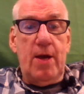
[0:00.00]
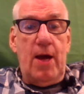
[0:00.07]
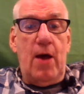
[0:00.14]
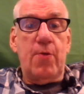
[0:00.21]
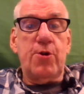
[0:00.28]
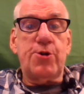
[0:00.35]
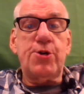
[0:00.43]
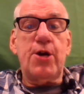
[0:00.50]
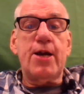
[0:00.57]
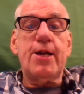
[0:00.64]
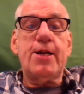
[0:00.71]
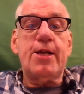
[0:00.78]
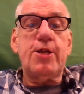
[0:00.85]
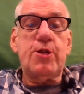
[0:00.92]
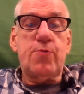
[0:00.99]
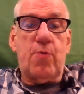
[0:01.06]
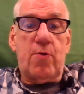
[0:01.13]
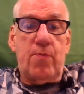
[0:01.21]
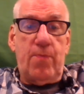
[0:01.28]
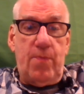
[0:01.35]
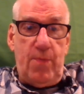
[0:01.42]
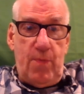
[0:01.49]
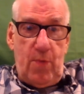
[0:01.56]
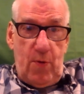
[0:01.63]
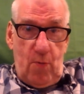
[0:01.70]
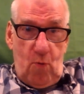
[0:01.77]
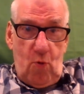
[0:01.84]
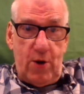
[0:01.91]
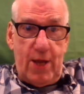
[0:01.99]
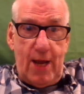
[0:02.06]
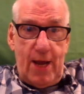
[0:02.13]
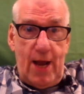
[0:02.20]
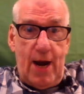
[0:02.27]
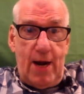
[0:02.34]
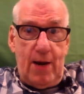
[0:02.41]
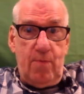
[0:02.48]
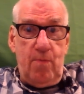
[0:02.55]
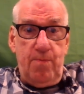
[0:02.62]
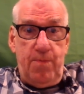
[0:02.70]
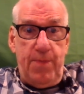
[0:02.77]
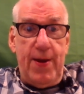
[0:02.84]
Now the Chinese were working on it.